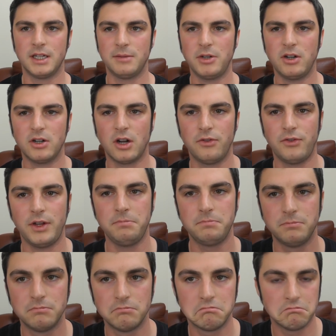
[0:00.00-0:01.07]
I'm not a coffee
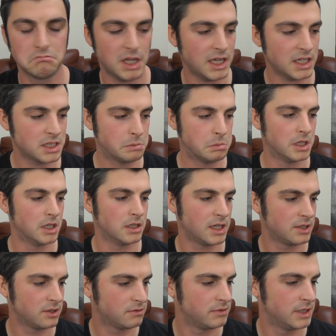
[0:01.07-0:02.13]
expert,
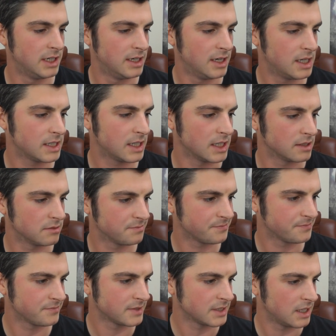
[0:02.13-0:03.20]
I just really like it.
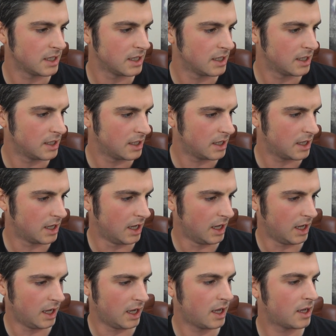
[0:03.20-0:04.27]

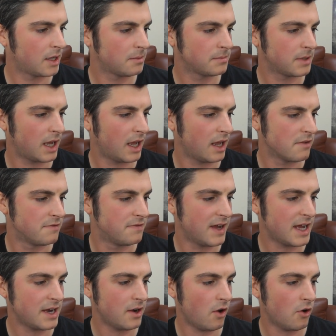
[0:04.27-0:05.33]

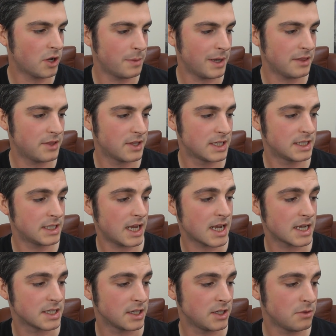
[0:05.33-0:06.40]
Van Occupantha
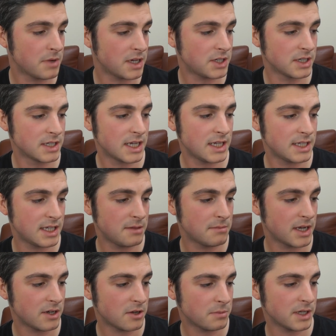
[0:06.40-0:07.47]
says, mentioned TC
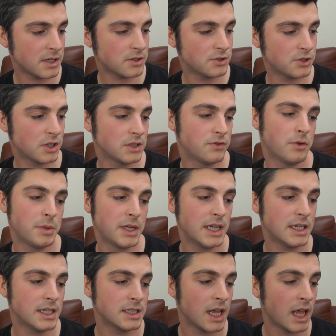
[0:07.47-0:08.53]
may not be a good choice for
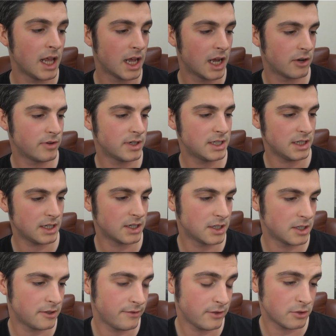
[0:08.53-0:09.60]
beginners. I recently
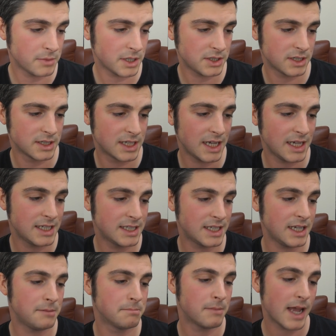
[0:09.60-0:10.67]
heard a reviewer mention
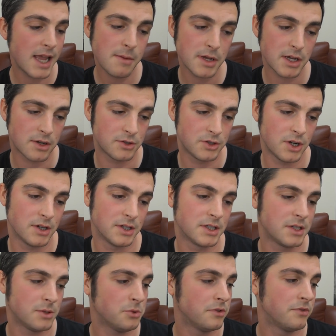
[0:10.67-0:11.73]
TC may be a good choice
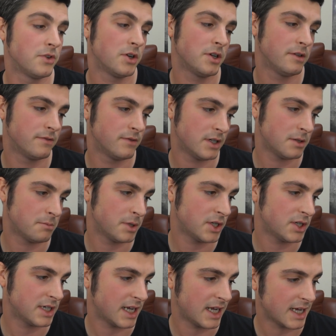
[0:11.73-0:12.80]
because it will avoid
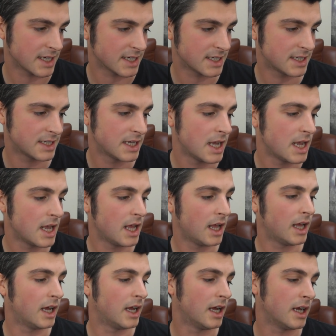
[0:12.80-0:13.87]
burnt hits."
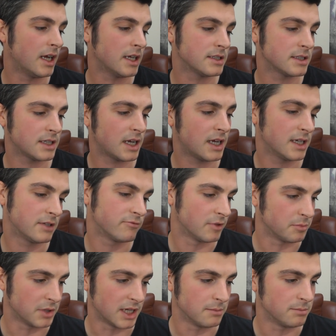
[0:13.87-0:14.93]
And I
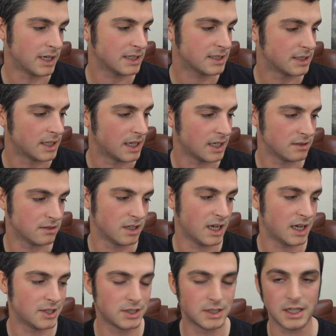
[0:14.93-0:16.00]
replied back to that,
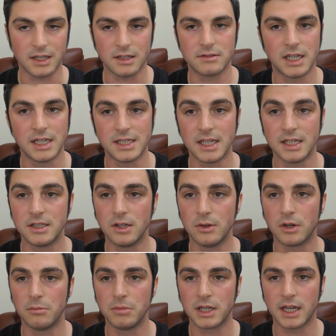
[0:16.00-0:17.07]
that I just think TC is too
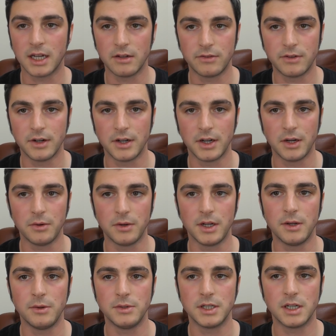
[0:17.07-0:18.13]
complicated for a new
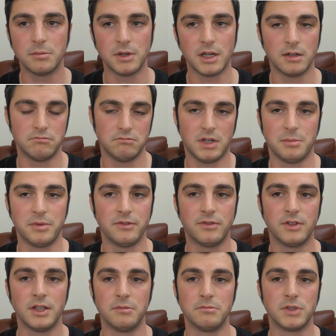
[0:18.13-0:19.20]
user, but I'm happy
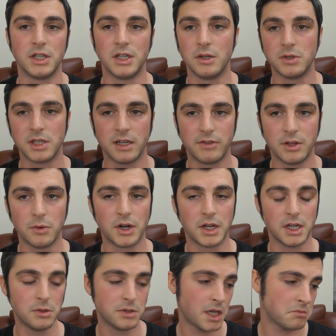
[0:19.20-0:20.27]
for them to use it if they want
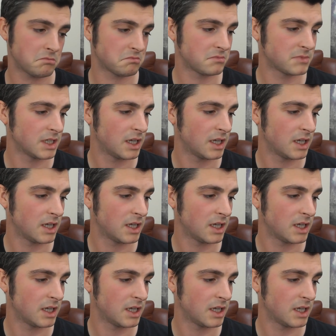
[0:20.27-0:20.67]
to use it.